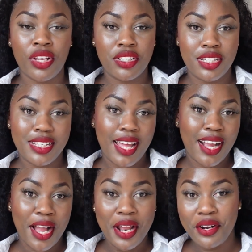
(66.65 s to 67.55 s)
She's like,
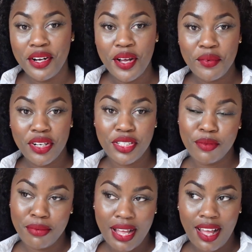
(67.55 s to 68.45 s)
I don't know what to
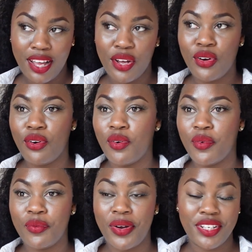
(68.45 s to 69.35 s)
buy or
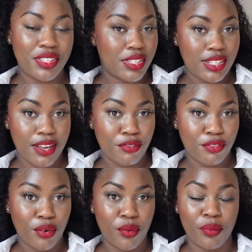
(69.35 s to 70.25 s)
where to start
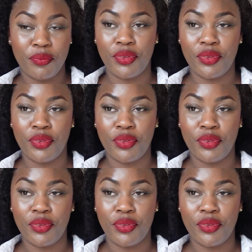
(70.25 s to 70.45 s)
from